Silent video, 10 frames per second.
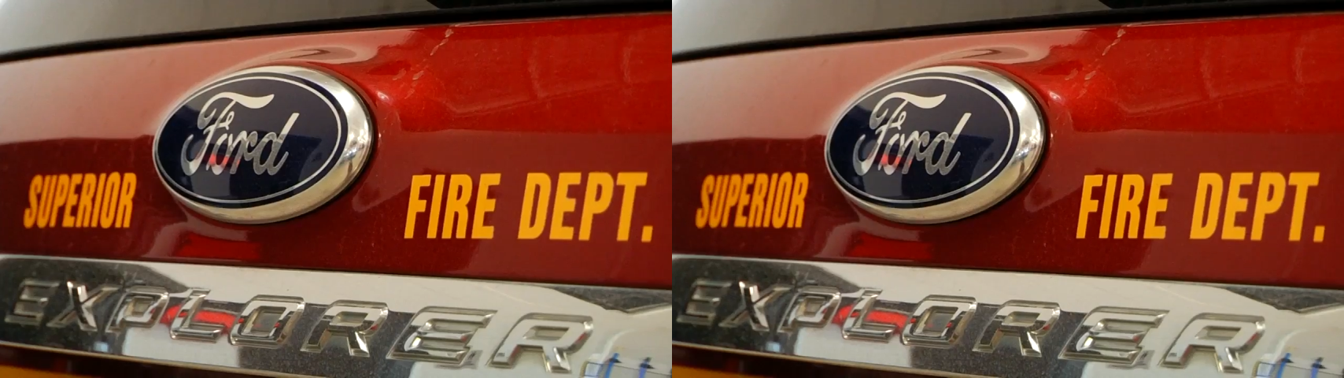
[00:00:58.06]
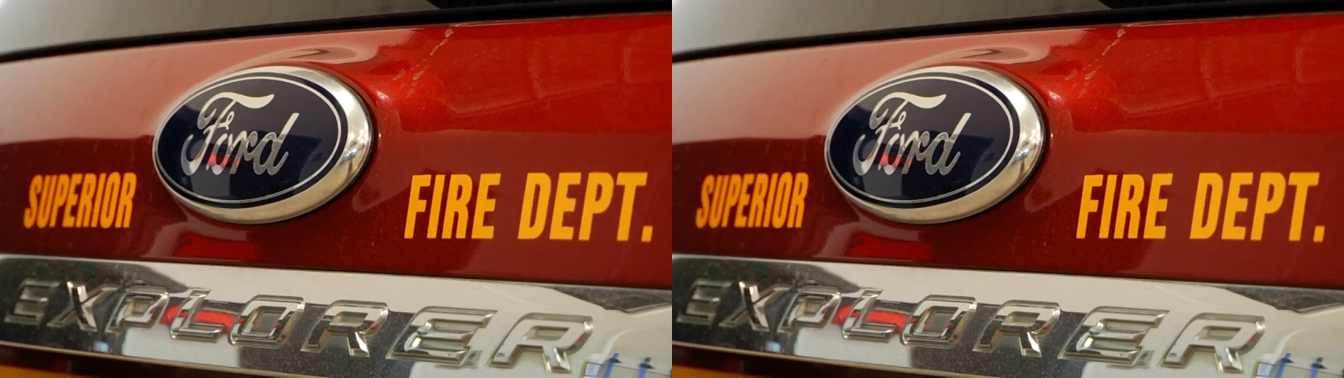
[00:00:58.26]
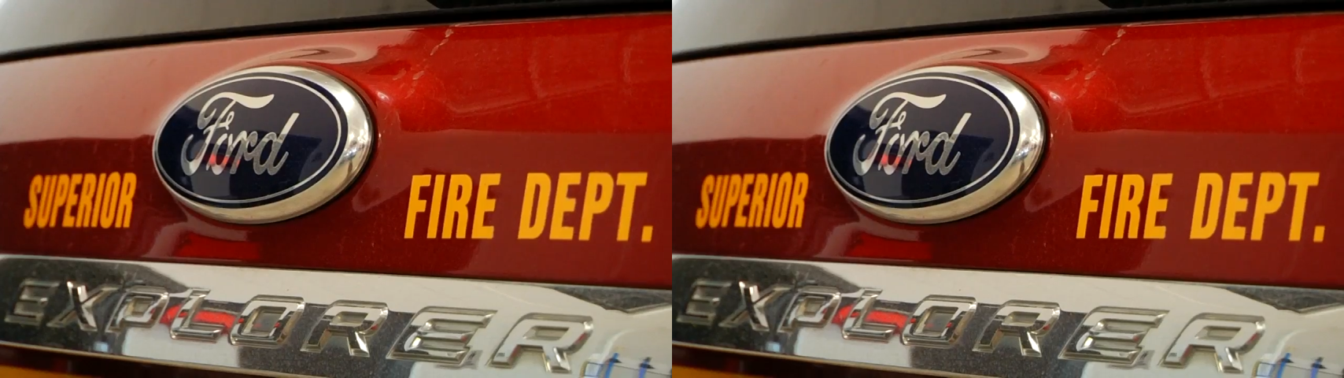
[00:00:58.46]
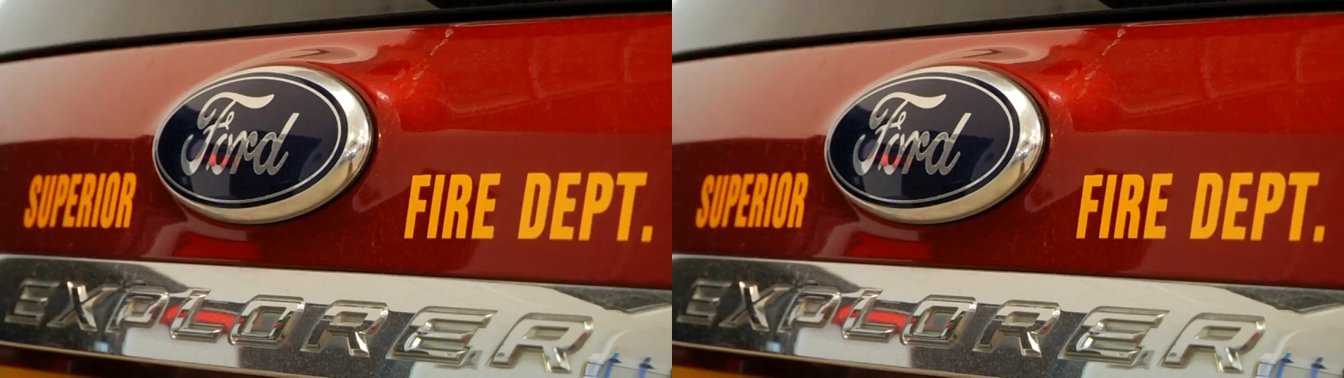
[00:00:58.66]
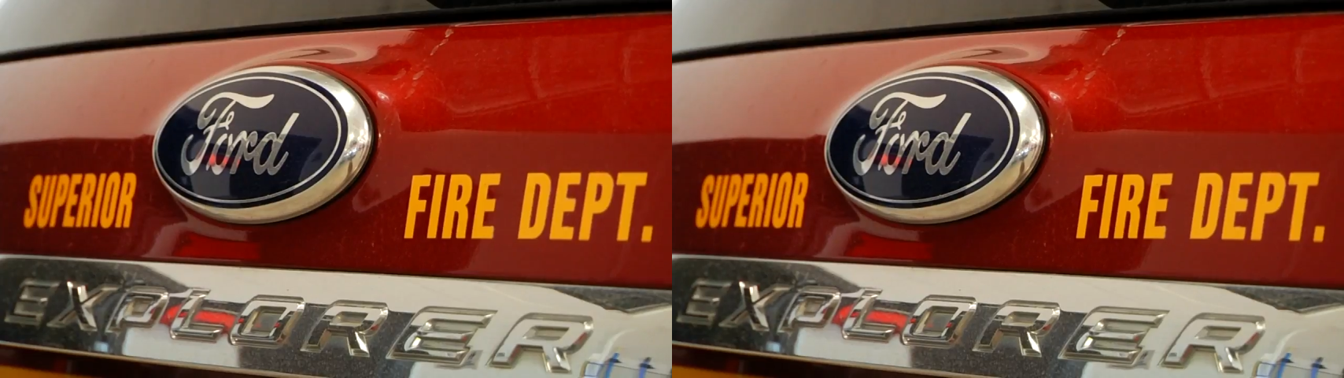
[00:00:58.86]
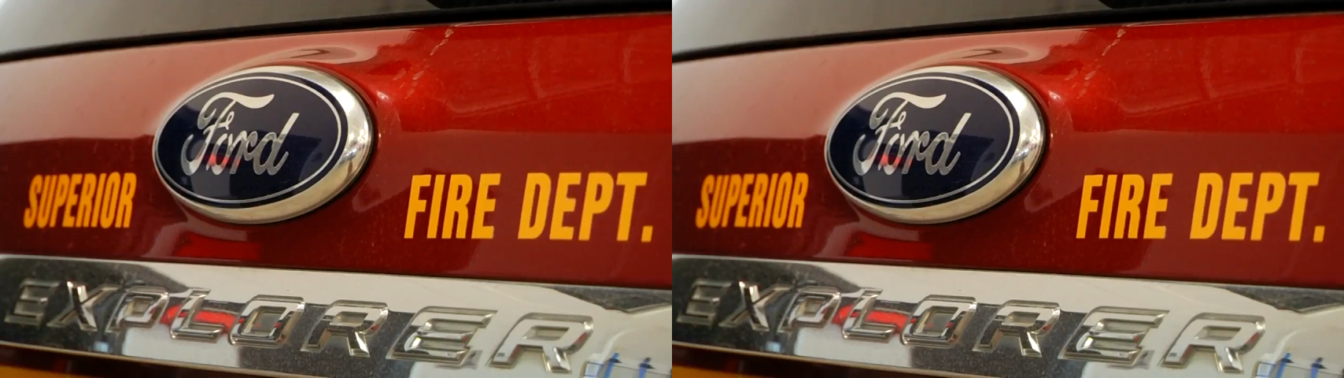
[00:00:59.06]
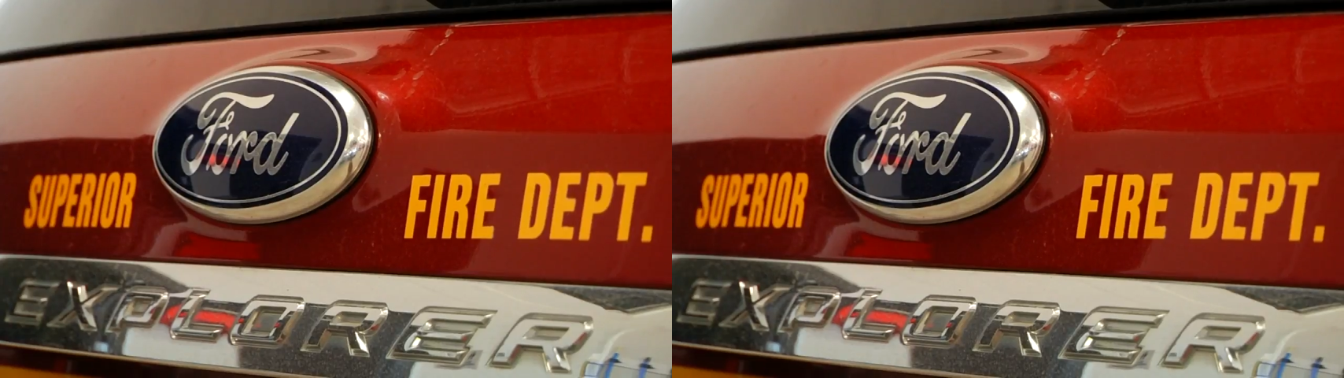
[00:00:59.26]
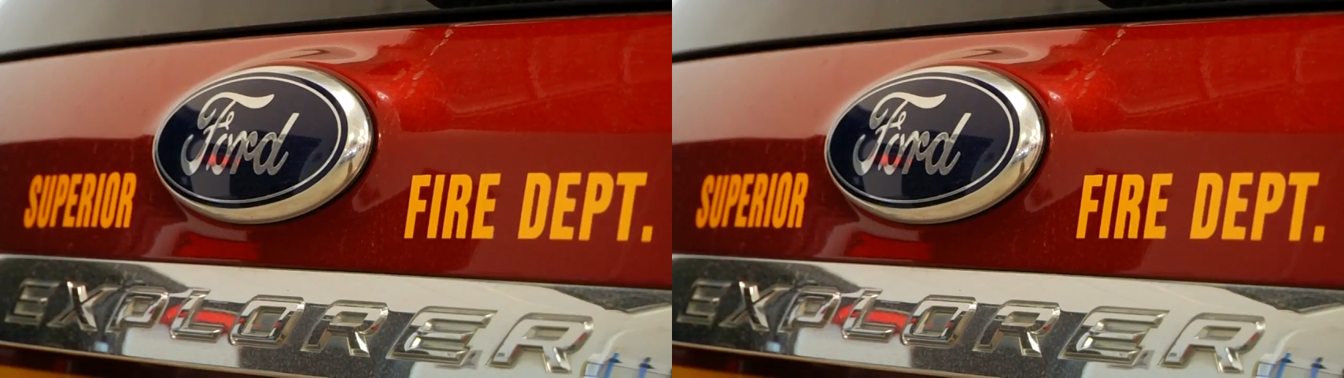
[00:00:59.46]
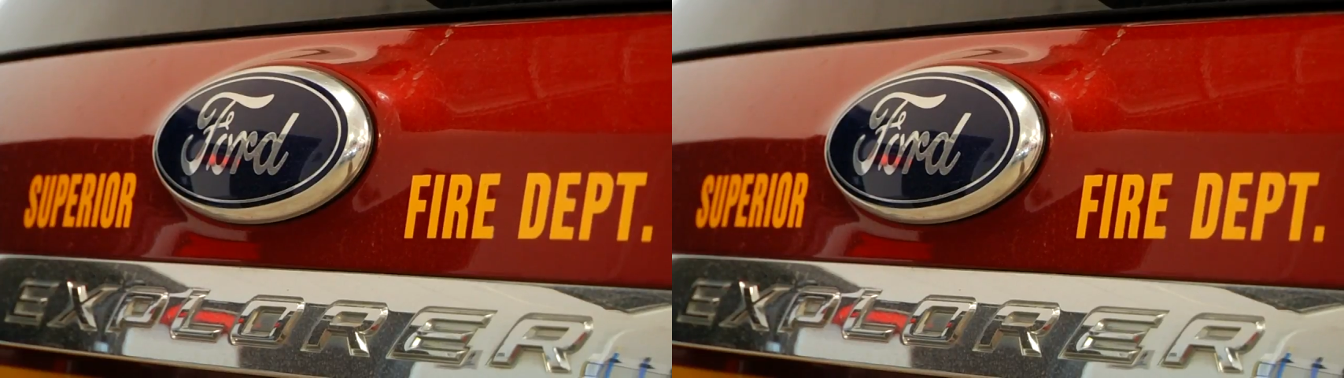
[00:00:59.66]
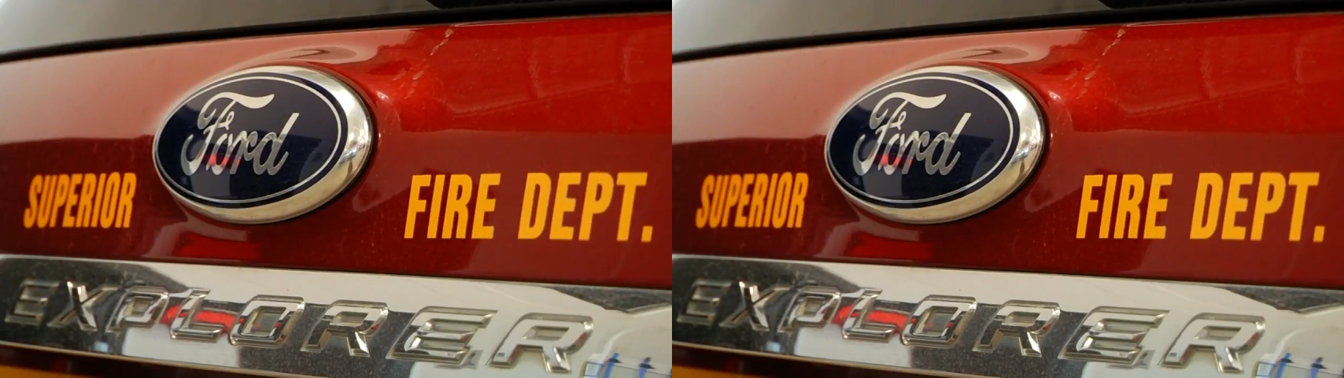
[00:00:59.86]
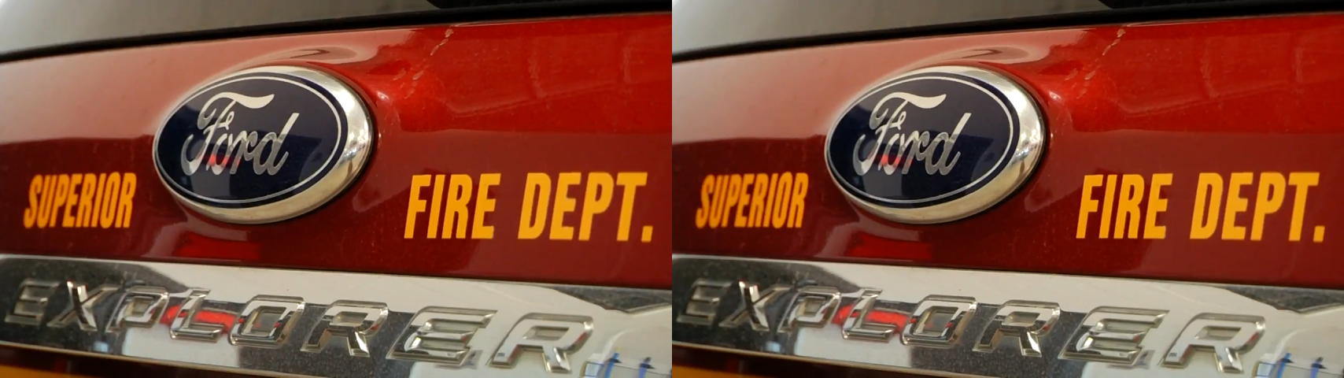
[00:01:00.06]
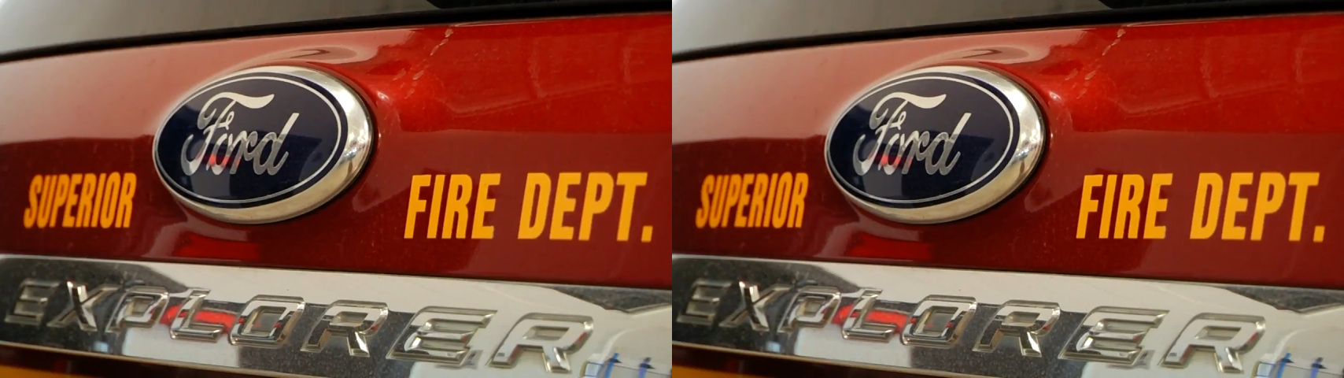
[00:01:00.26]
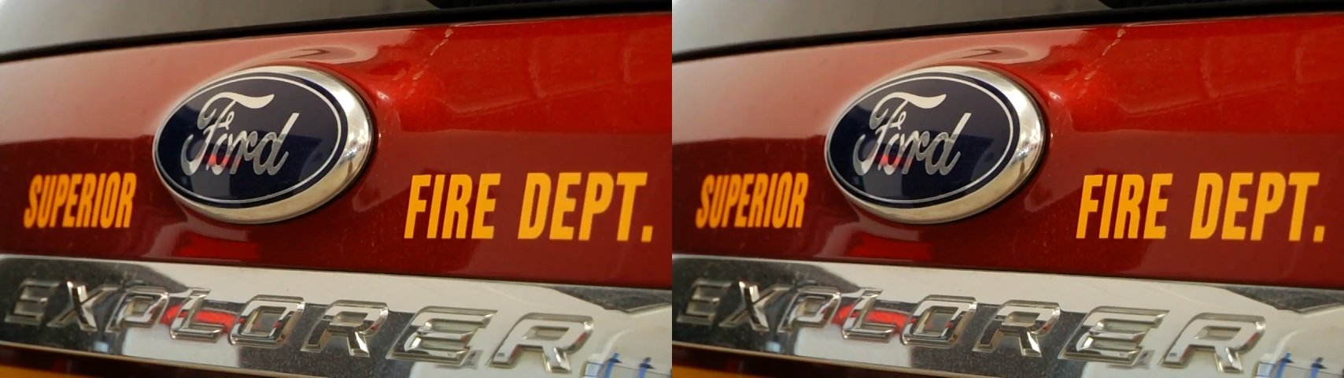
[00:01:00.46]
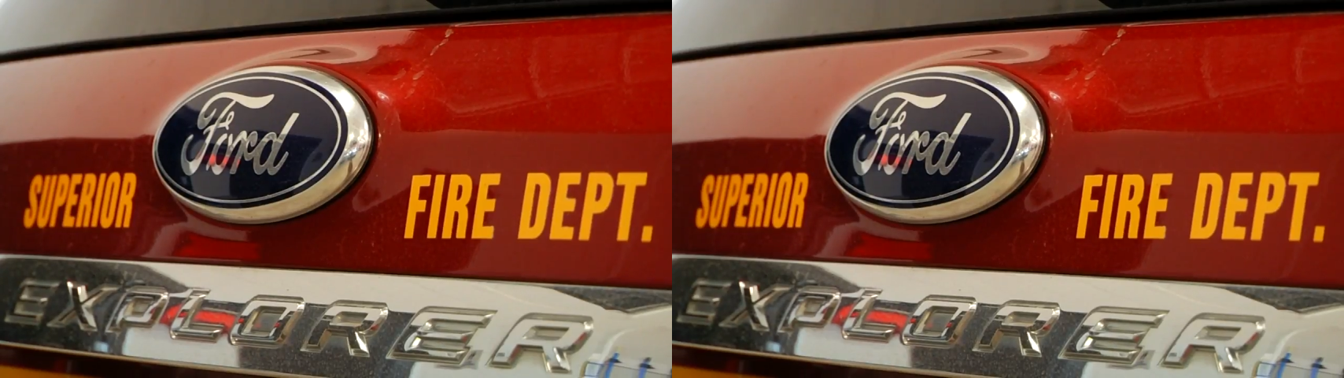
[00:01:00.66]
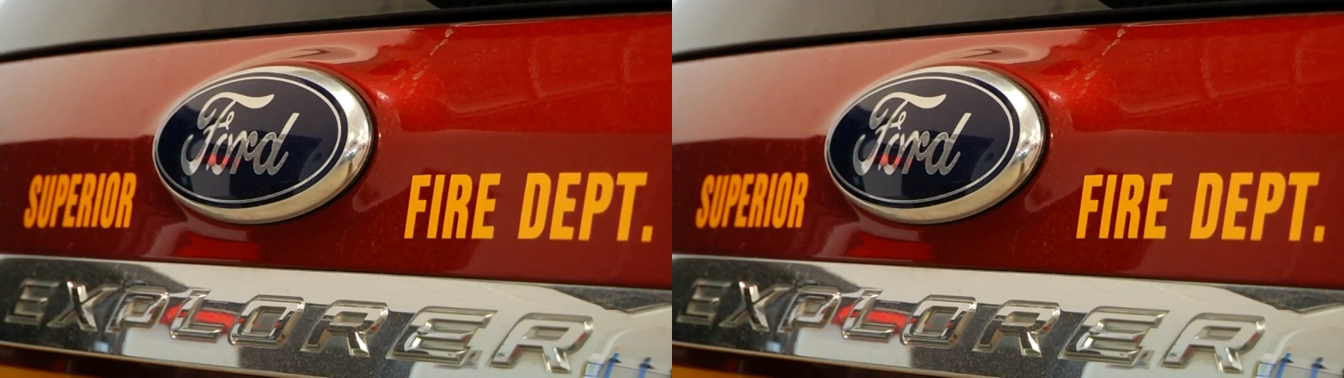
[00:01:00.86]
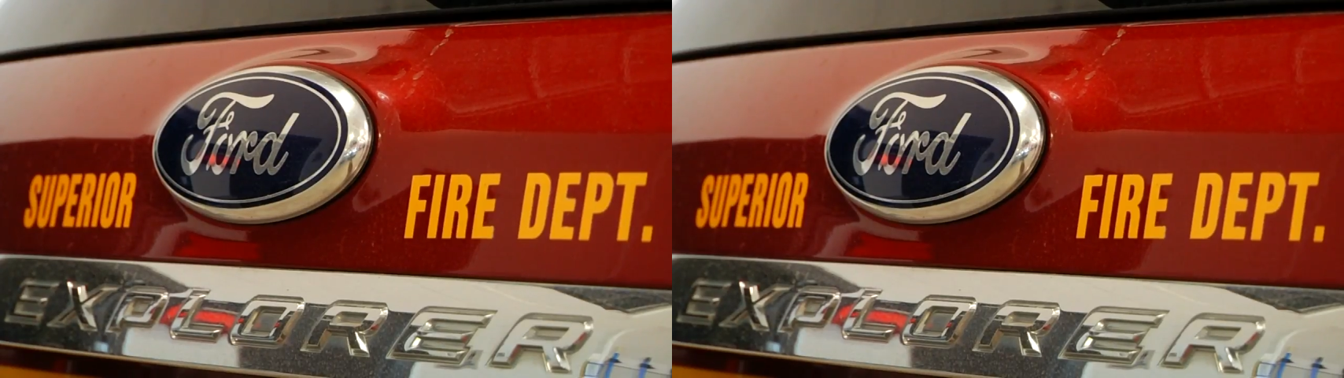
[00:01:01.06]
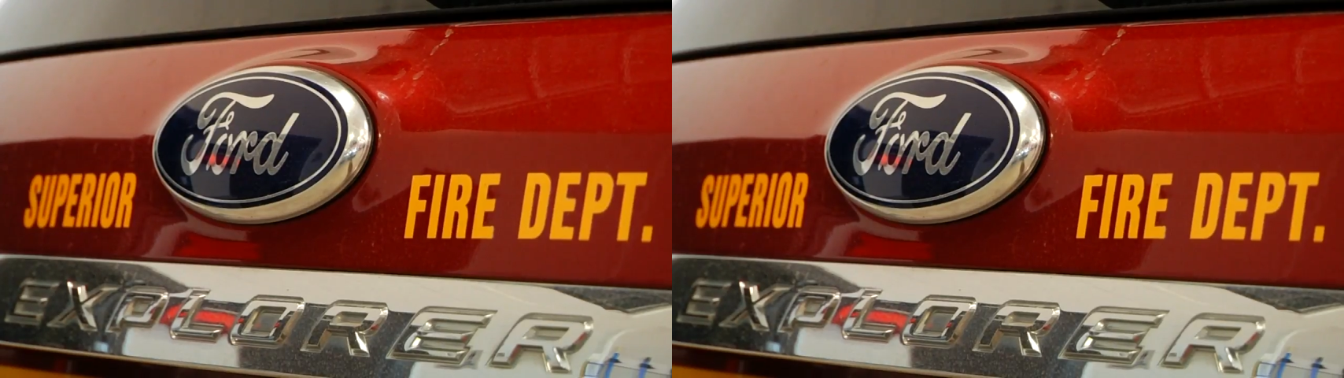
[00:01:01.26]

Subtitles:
(no speaker visible)